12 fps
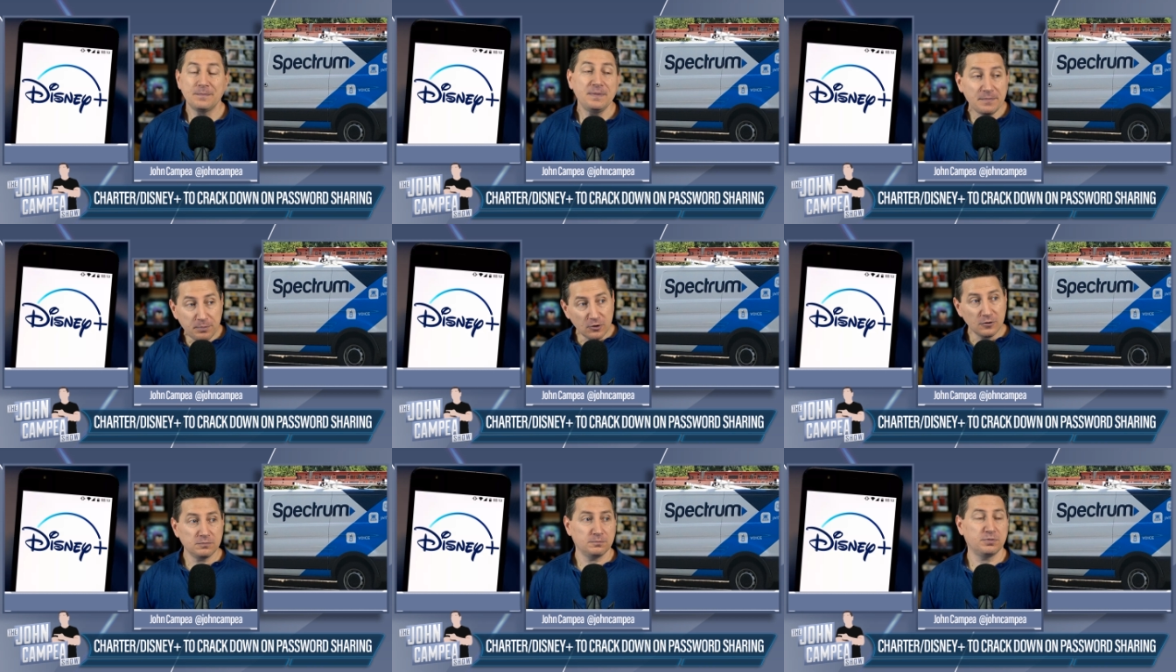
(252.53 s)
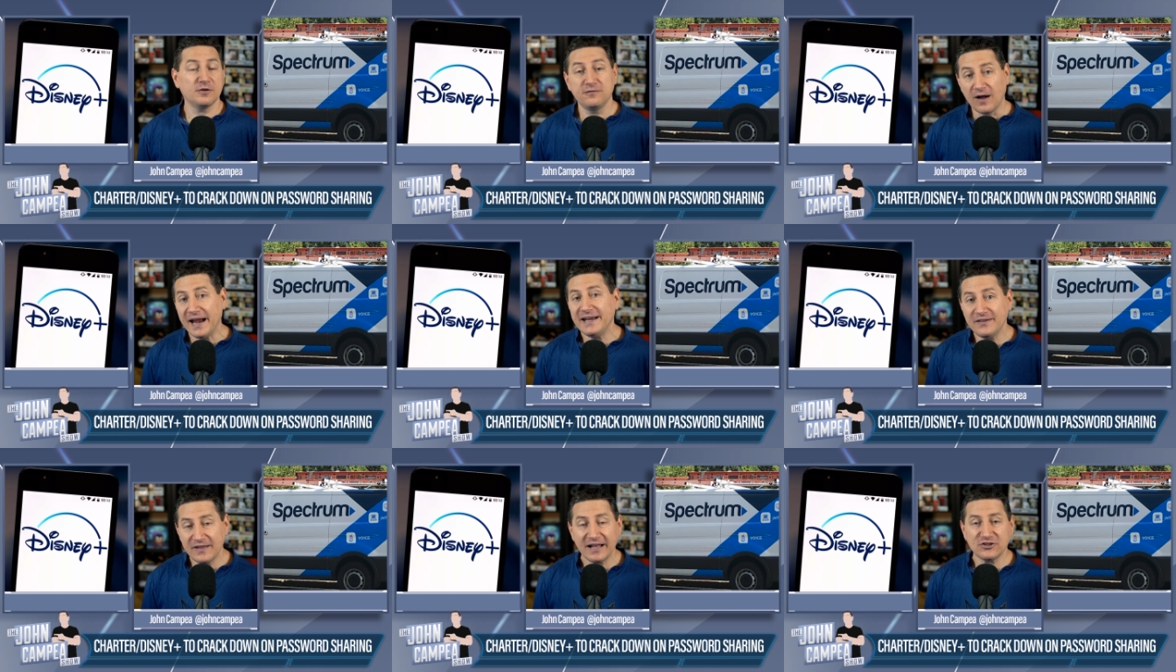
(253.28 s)
The people
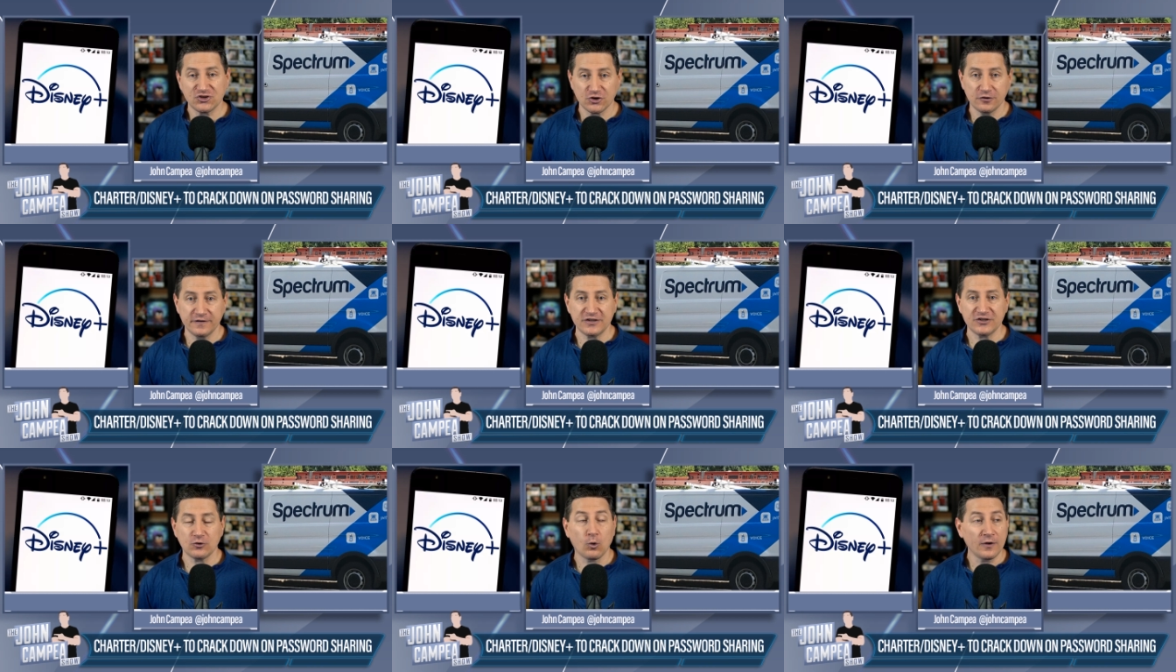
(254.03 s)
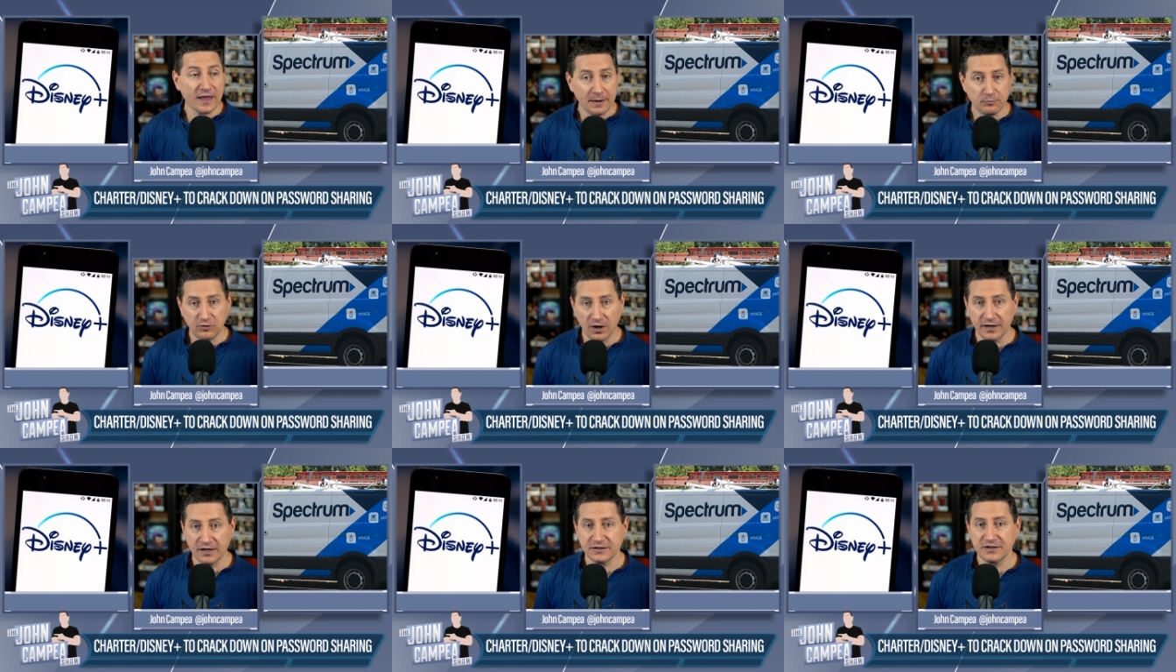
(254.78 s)
providing that service or that
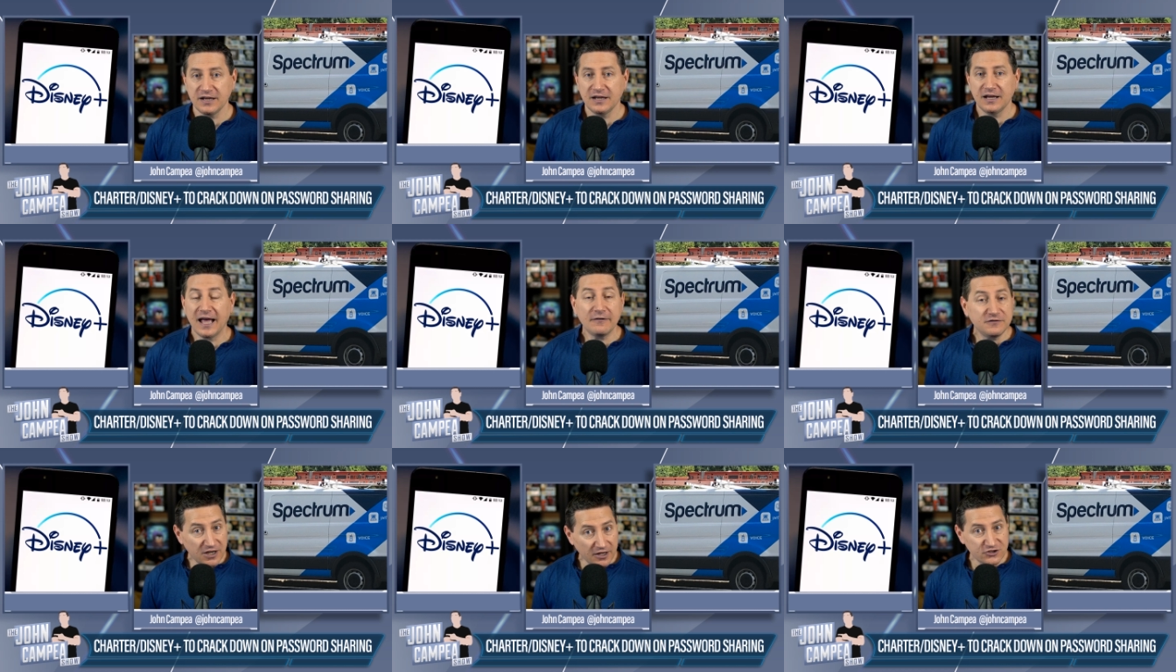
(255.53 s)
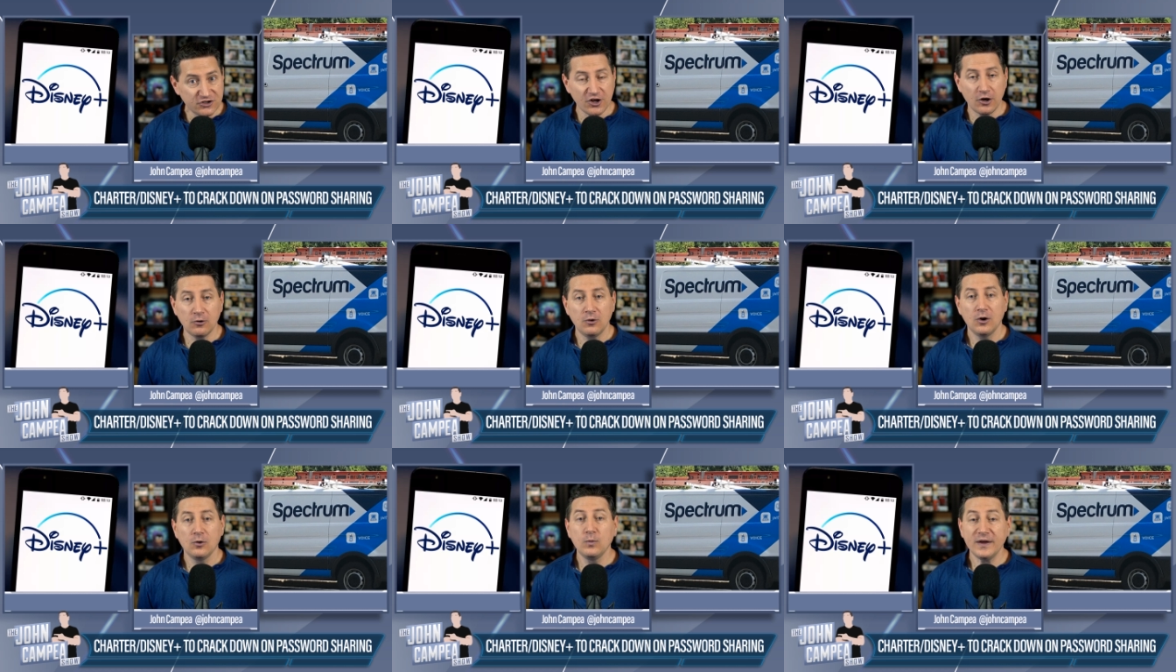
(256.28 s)
product have done
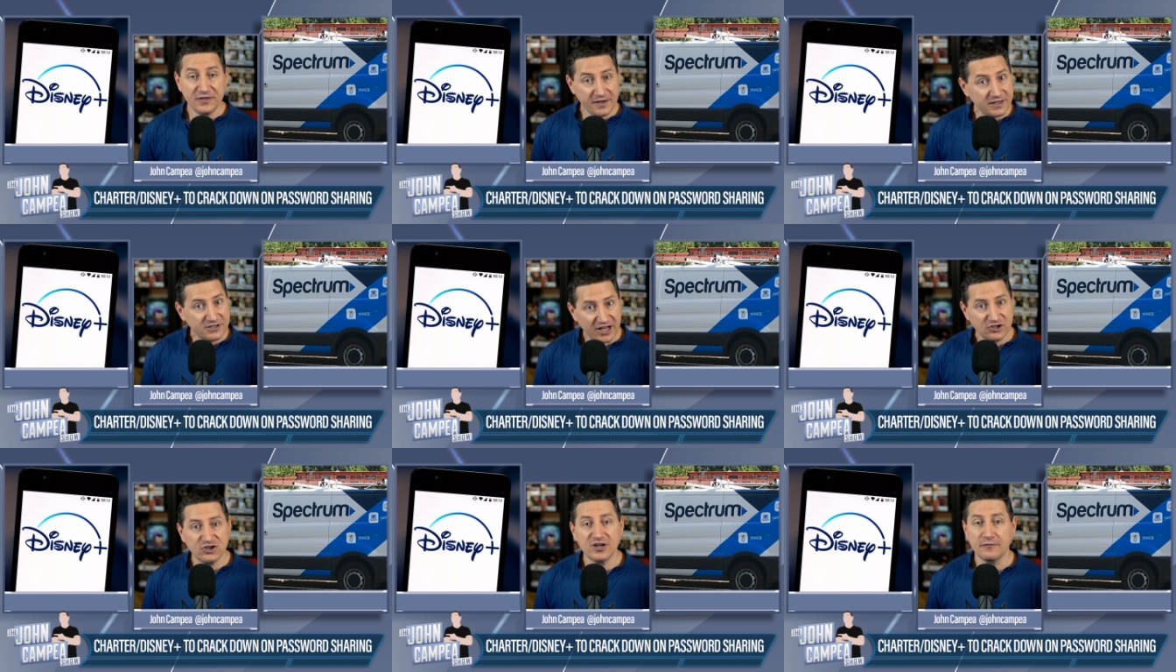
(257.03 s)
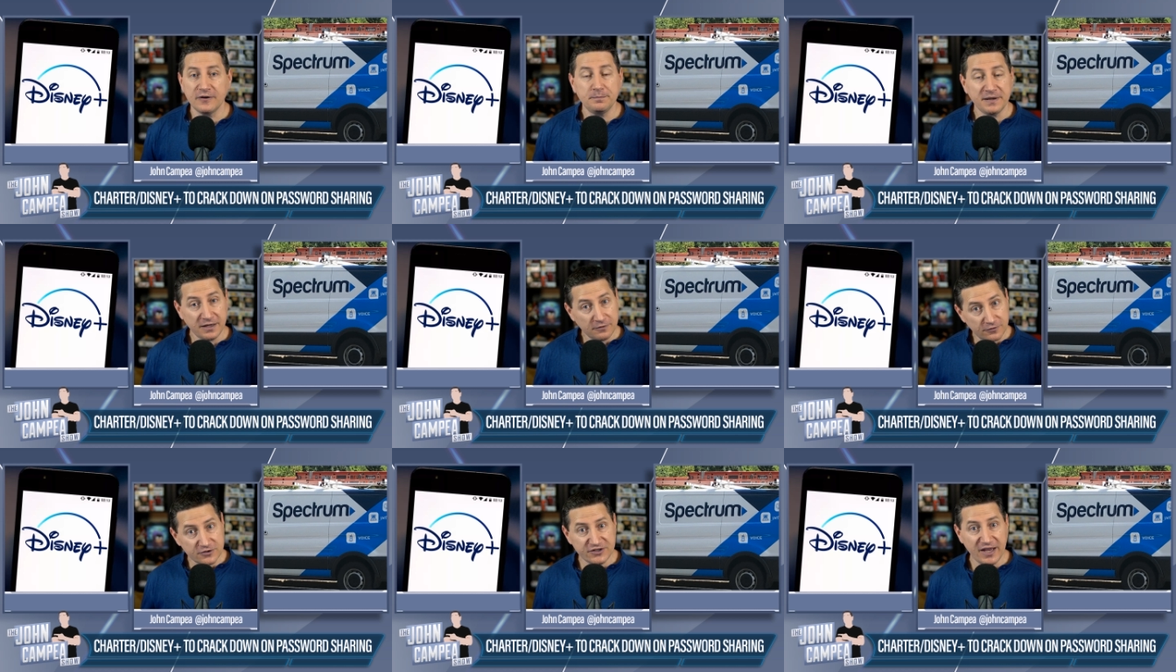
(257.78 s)
so with the intention of it
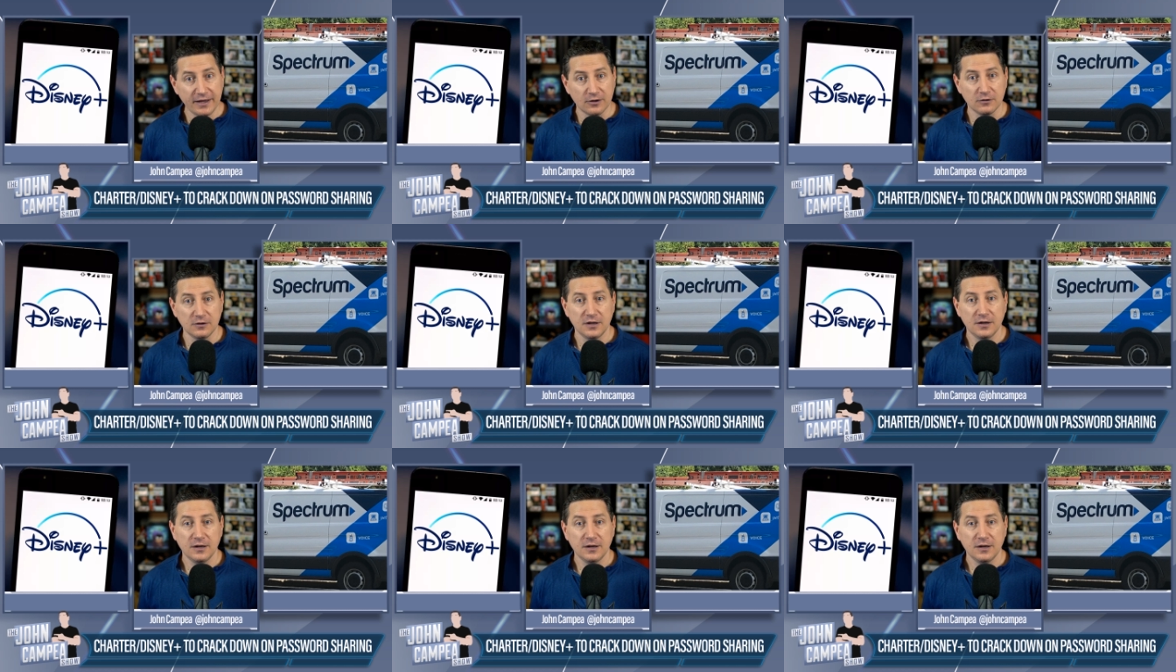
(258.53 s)
being for sale